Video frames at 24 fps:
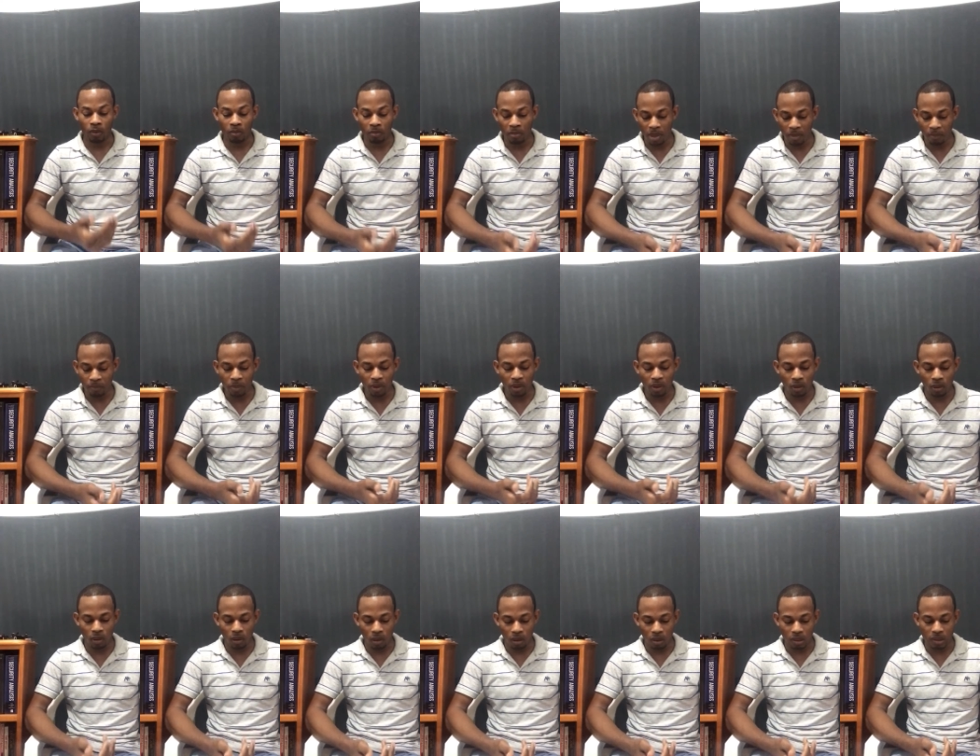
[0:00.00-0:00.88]

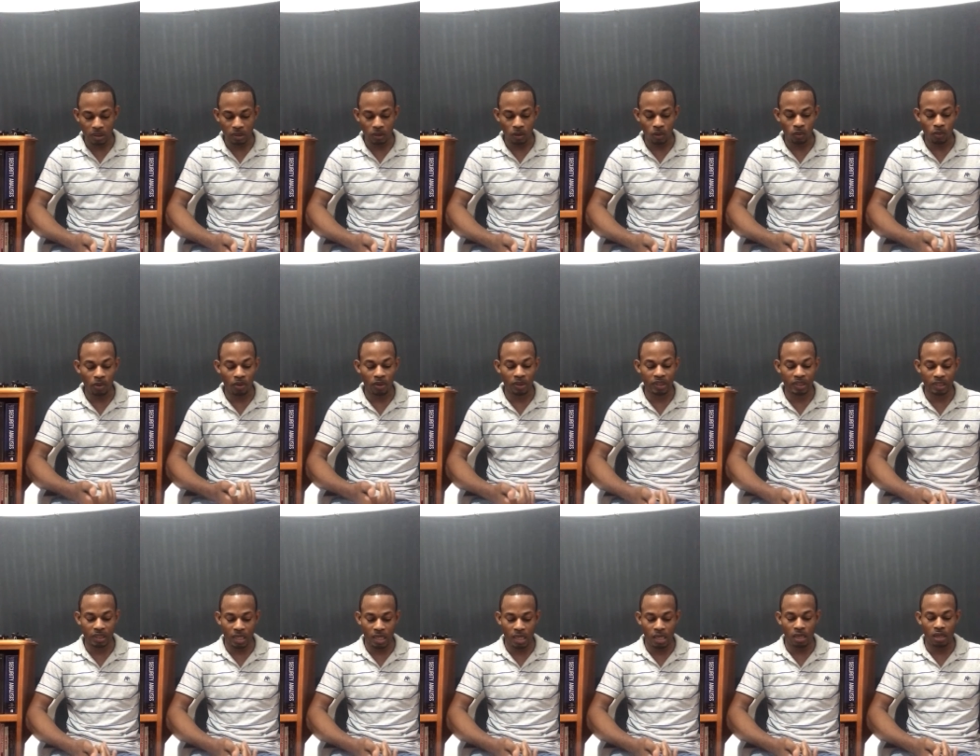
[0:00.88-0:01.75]
Remember also, we were
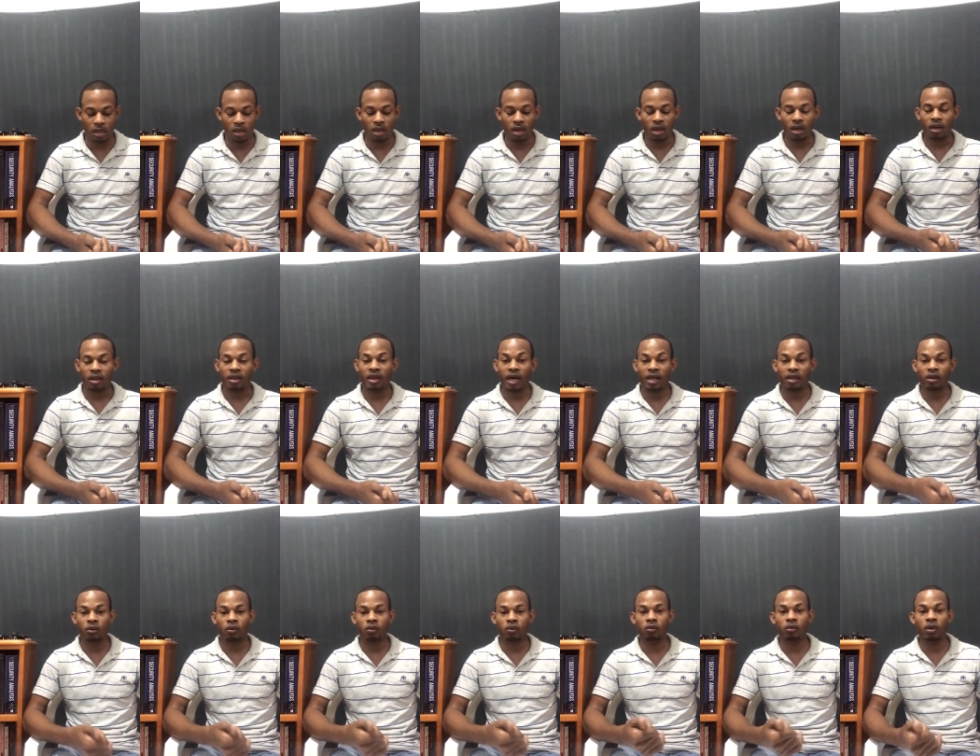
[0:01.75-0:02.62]
saying
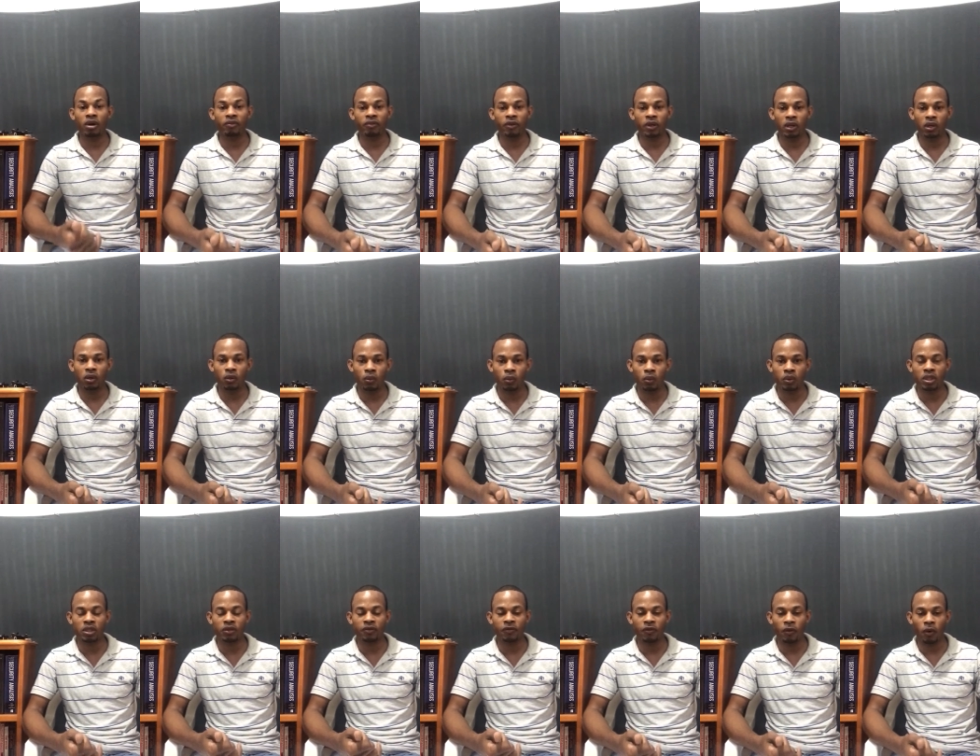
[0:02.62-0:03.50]
that the
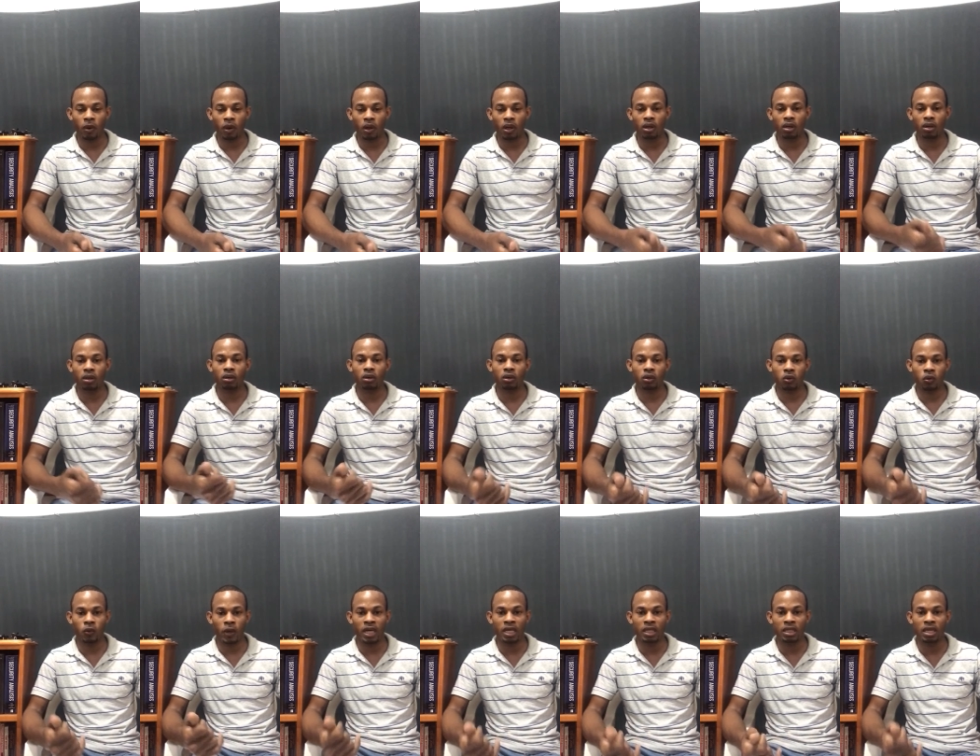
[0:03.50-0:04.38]
revenues for
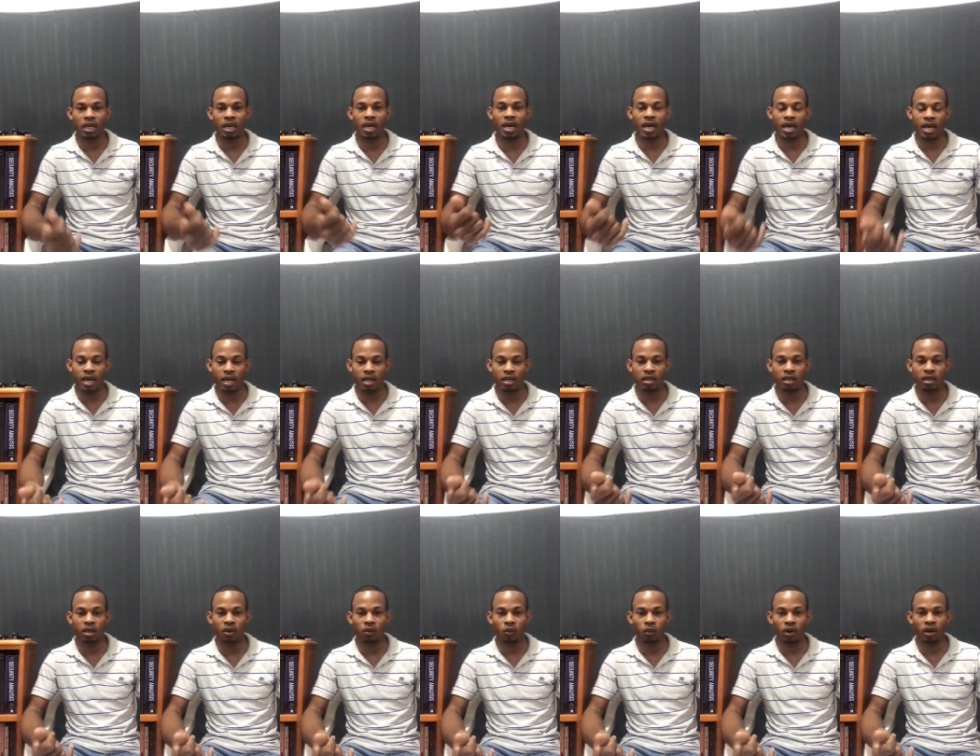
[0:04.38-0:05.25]

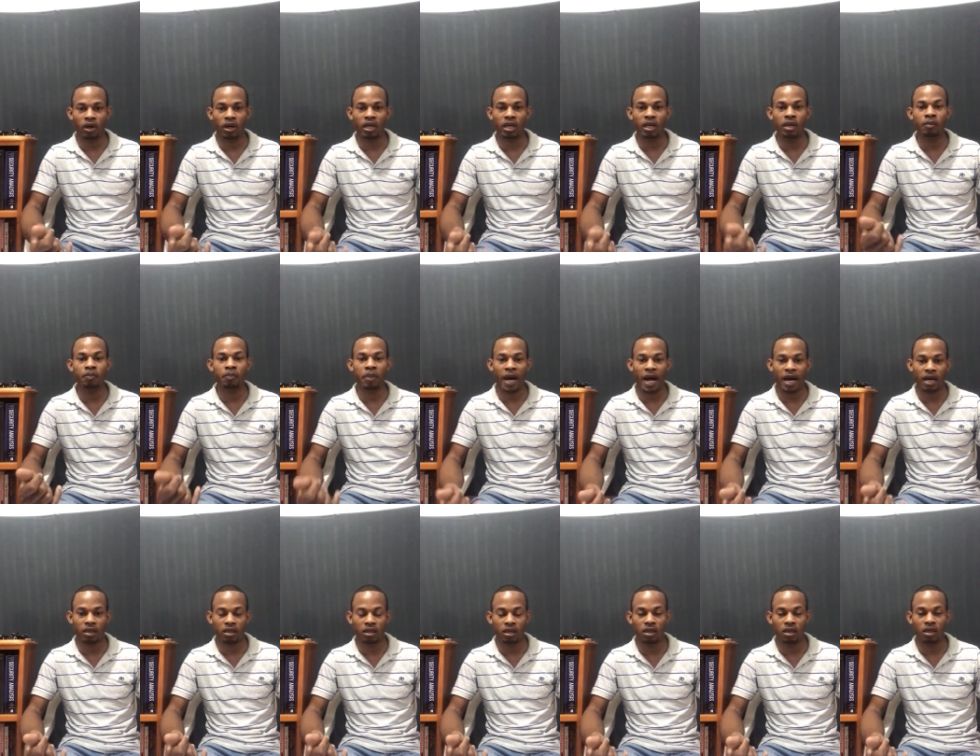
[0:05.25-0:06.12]
2018 were
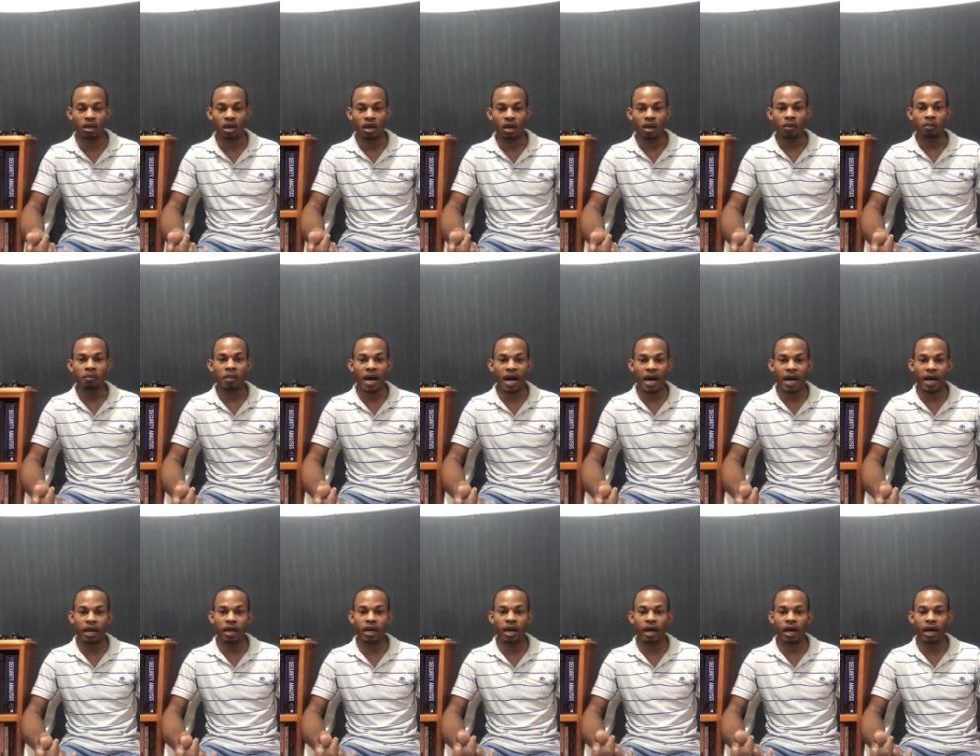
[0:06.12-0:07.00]
impacted
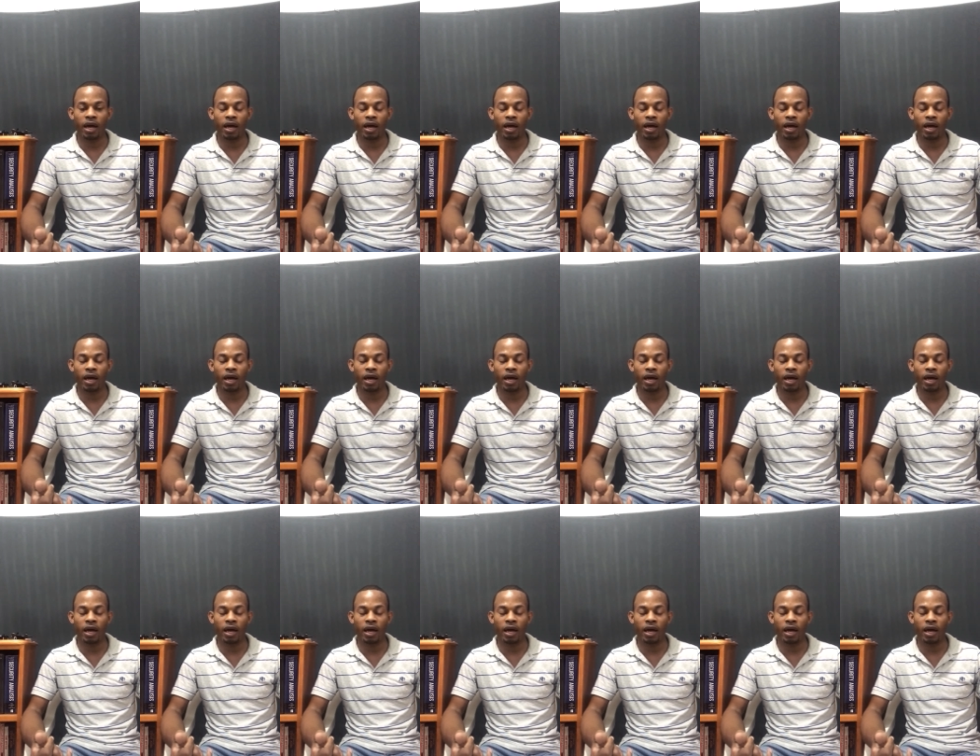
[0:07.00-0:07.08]
by